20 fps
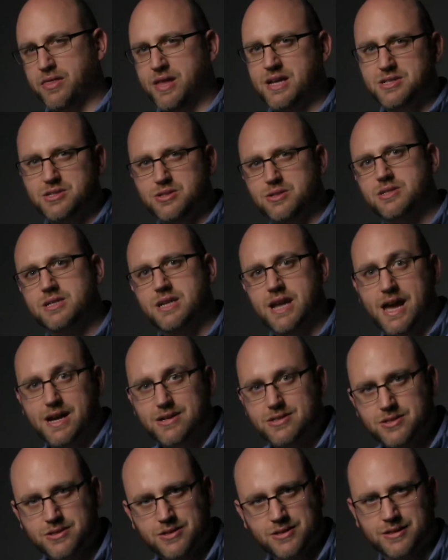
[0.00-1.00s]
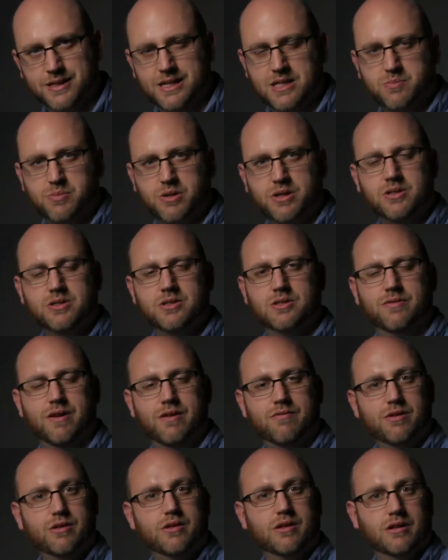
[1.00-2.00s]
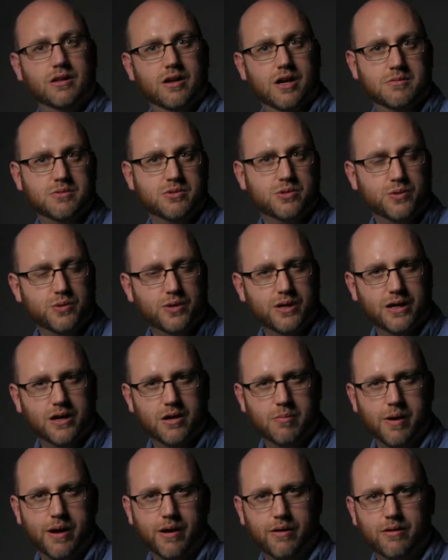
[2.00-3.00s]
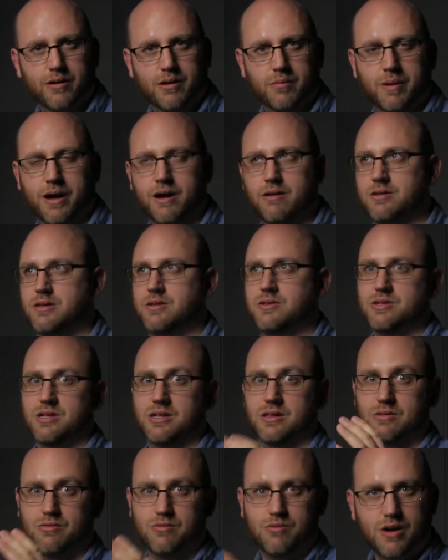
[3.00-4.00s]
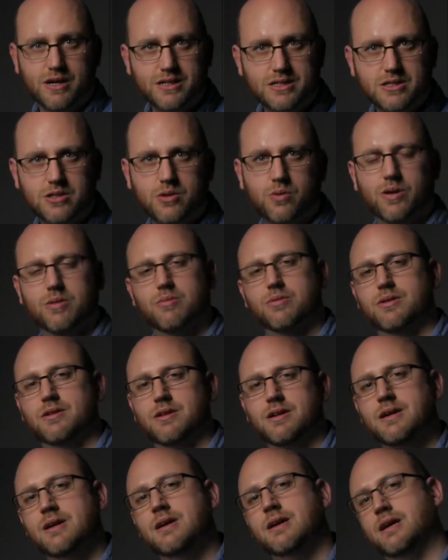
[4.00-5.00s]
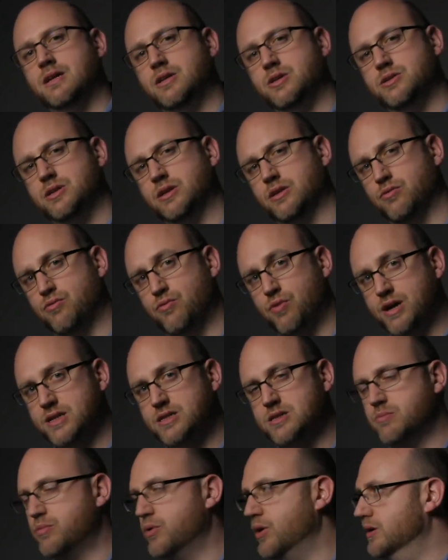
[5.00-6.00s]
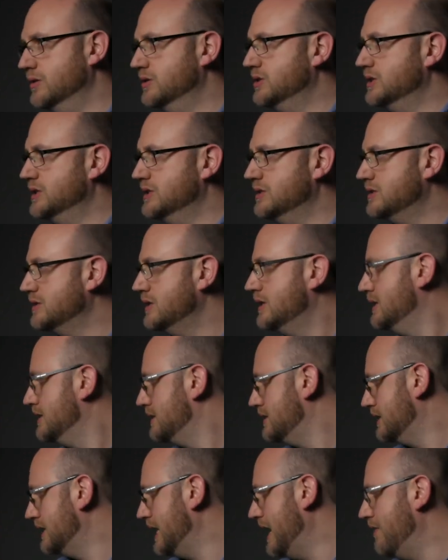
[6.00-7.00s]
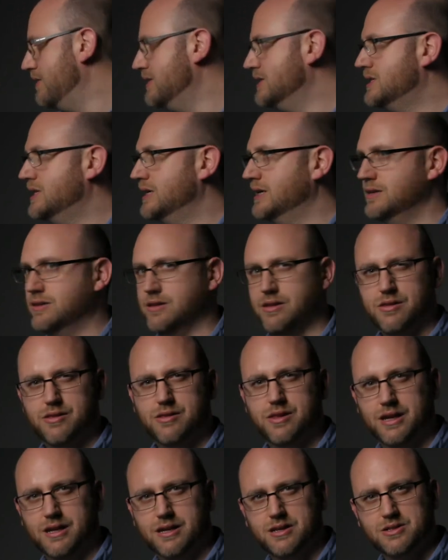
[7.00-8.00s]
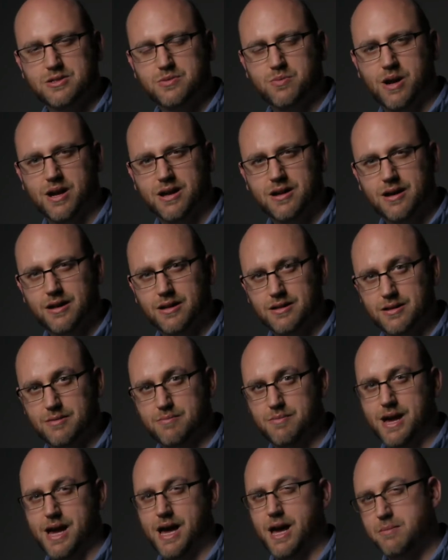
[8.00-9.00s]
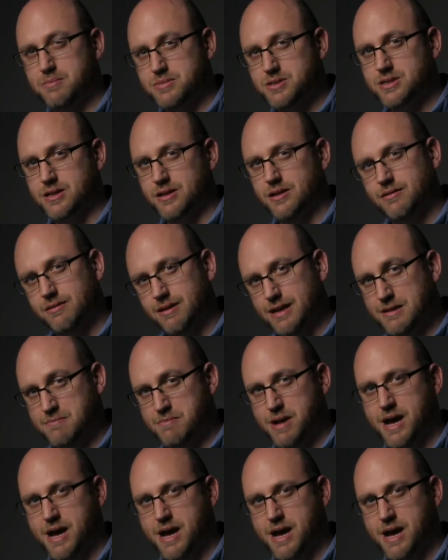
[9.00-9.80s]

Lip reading: That's not an accident. That's because of everything that I'm talking about using the right equipment and using the right approaches to guarantee that things where colour absolutely